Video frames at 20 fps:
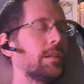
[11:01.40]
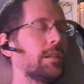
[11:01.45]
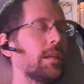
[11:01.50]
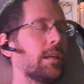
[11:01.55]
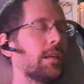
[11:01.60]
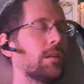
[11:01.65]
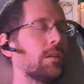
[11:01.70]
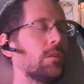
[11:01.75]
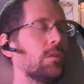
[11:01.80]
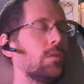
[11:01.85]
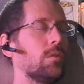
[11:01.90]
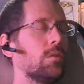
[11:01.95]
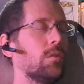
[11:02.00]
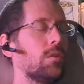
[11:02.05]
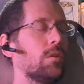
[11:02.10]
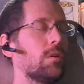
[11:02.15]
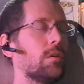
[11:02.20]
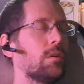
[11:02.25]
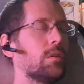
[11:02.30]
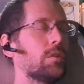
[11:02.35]
take a little
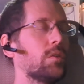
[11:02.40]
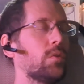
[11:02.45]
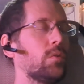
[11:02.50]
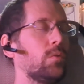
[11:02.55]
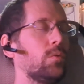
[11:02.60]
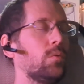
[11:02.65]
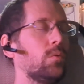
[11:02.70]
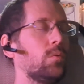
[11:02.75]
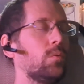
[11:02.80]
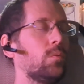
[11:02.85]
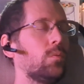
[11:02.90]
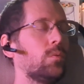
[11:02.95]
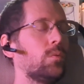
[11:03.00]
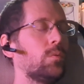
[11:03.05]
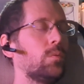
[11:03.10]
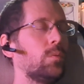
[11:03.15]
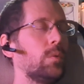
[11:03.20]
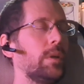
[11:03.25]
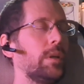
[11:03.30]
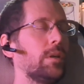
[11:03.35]
longer to
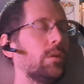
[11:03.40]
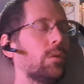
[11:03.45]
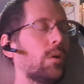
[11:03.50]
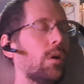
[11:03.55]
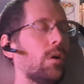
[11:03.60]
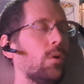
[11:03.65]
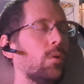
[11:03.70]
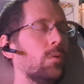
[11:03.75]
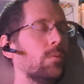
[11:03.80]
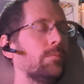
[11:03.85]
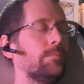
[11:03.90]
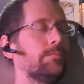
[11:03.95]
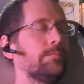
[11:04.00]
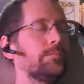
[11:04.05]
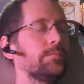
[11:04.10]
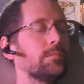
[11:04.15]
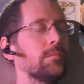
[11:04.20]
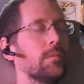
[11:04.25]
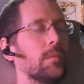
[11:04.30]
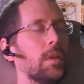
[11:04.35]
regrow.
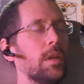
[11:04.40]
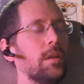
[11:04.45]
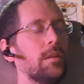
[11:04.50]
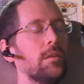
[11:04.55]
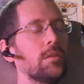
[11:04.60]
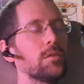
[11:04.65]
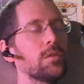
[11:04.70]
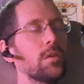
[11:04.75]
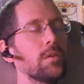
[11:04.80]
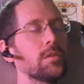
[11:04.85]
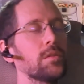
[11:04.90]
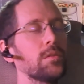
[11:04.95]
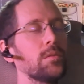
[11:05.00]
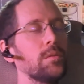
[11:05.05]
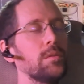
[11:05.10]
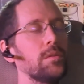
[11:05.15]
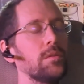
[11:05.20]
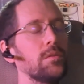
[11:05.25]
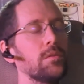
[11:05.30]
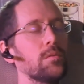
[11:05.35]
And there's also
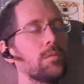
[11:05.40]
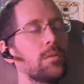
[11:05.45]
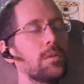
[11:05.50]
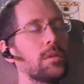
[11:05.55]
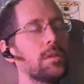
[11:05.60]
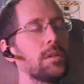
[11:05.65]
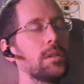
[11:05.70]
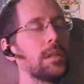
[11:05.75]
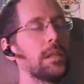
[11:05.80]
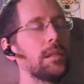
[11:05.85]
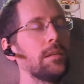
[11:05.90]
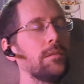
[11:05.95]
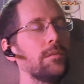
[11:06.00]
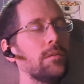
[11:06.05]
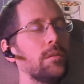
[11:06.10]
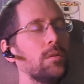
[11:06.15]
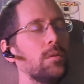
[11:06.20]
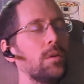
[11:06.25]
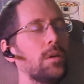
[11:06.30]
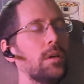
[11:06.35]
issues where, like, if
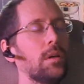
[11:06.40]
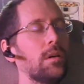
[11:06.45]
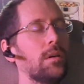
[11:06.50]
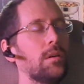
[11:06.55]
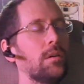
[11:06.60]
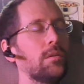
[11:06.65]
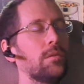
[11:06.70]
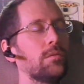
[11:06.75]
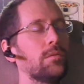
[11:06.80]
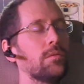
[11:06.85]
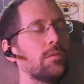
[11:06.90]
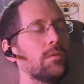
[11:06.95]
you have,